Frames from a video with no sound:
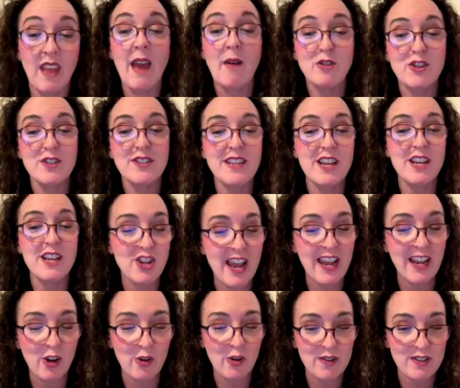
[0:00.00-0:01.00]
We should say
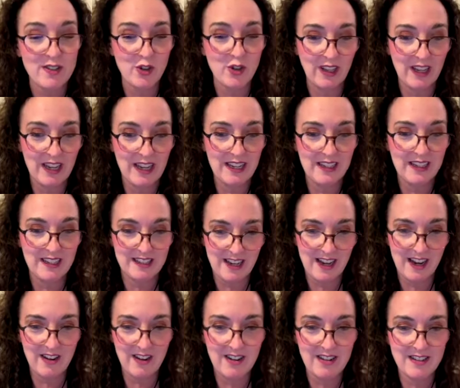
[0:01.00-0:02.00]
Shango is your lead
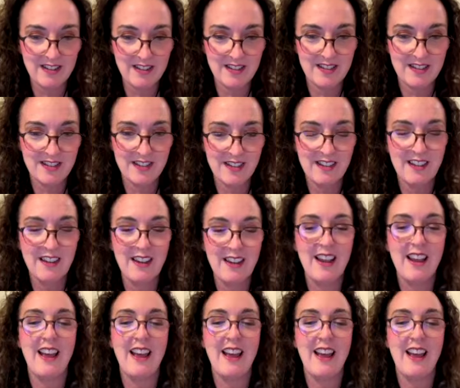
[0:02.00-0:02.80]
guitarist. Yeah.